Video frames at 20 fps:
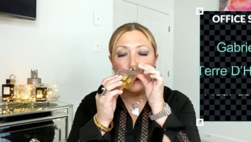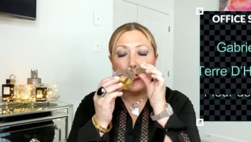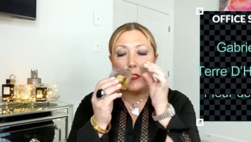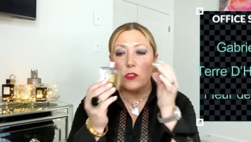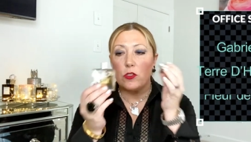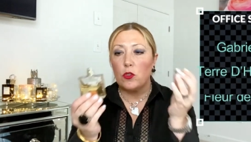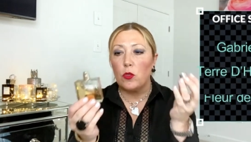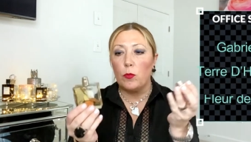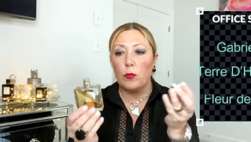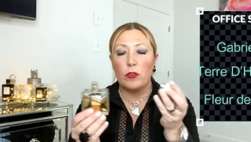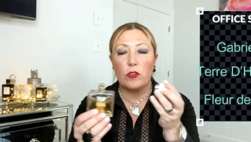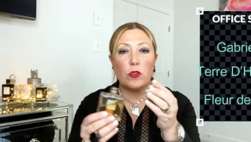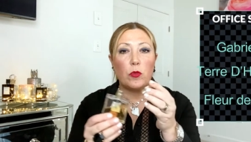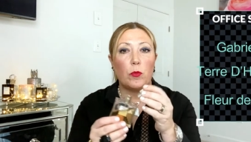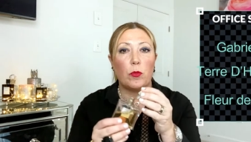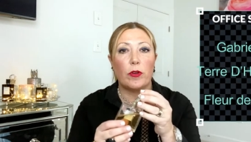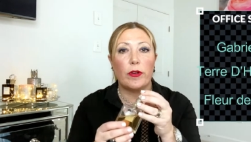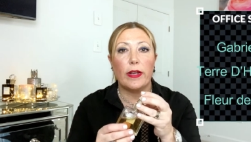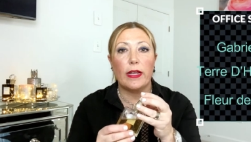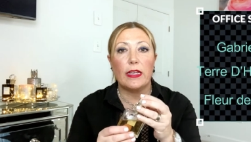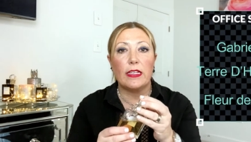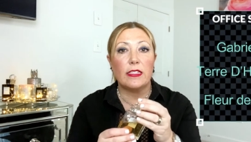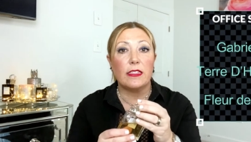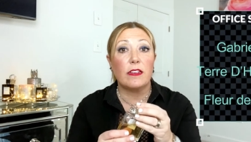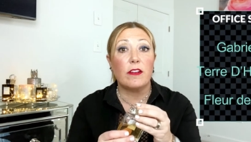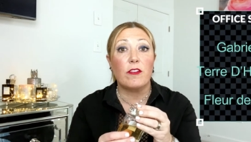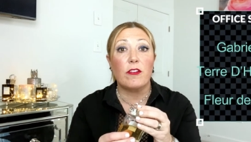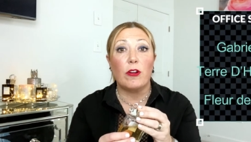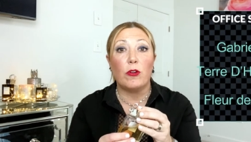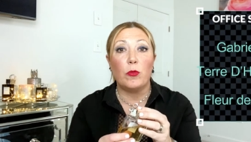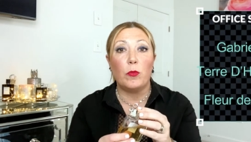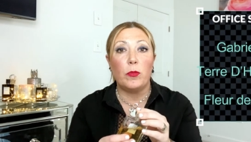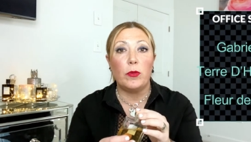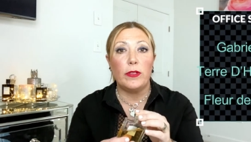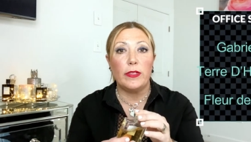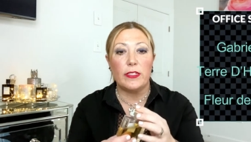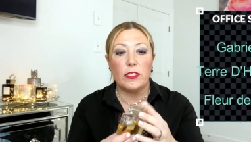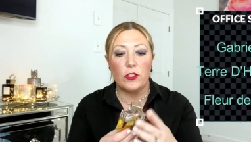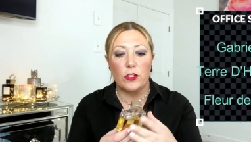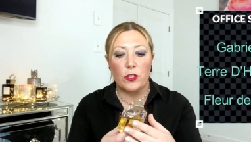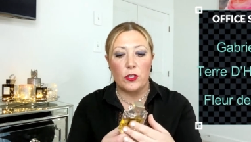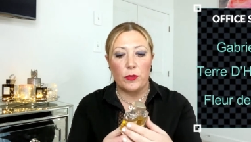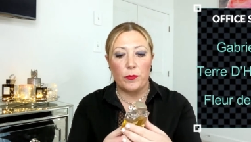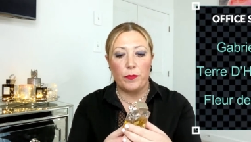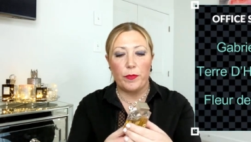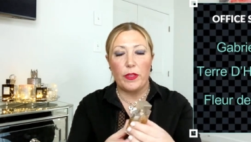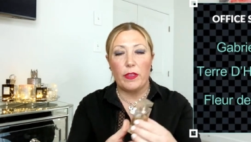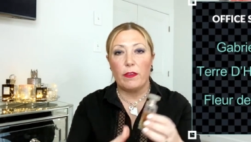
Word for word: super, super nice, crowd pleaser,